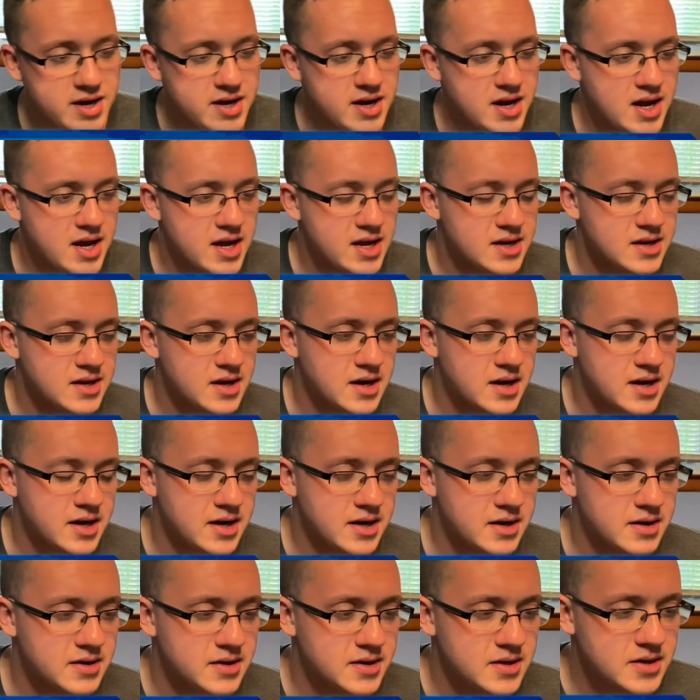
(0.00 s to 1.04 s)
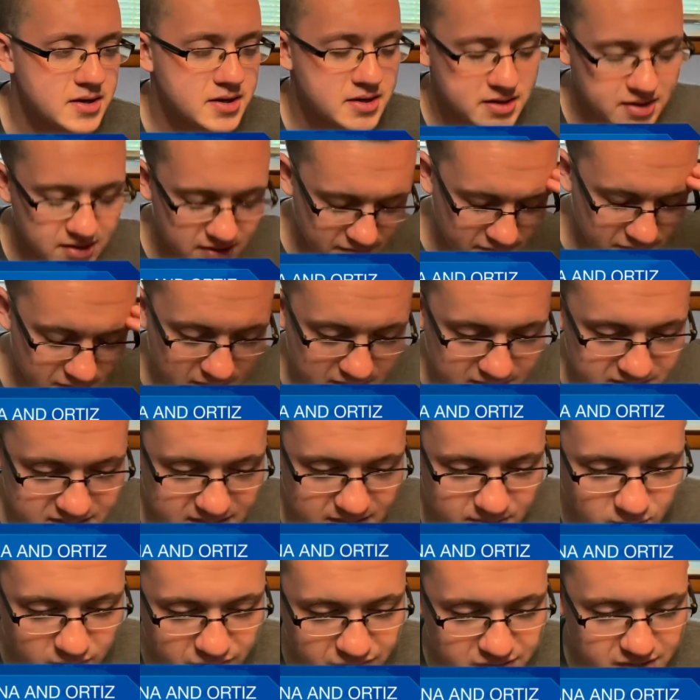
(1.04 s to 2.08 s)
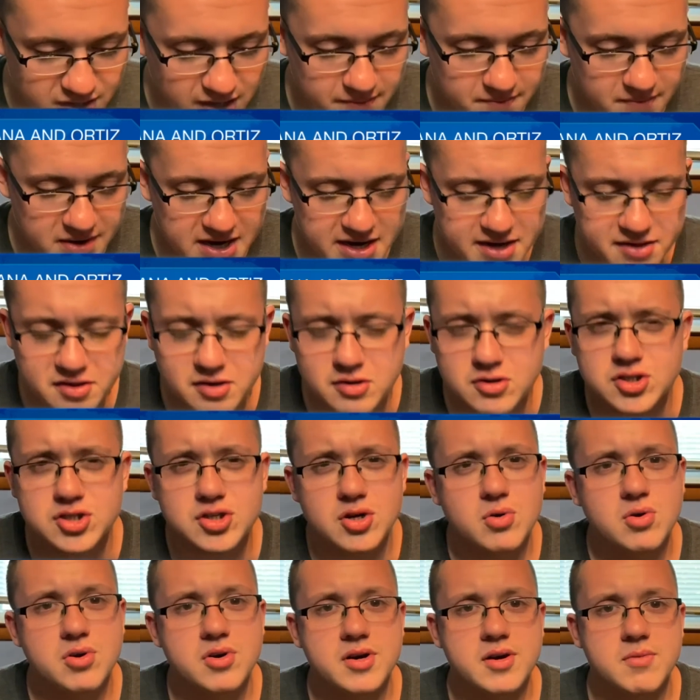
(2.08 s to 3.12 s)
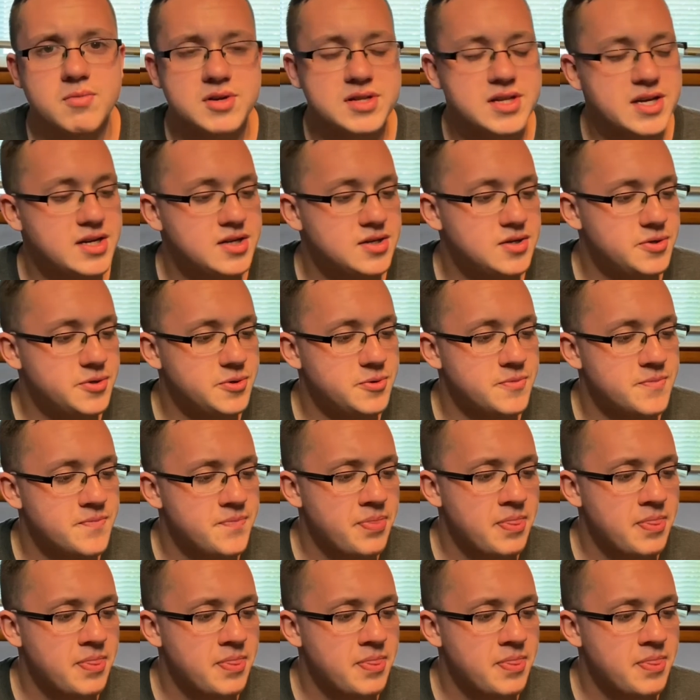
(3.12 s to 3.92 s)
and forgot his name off the top of my head. They're so good at what they do.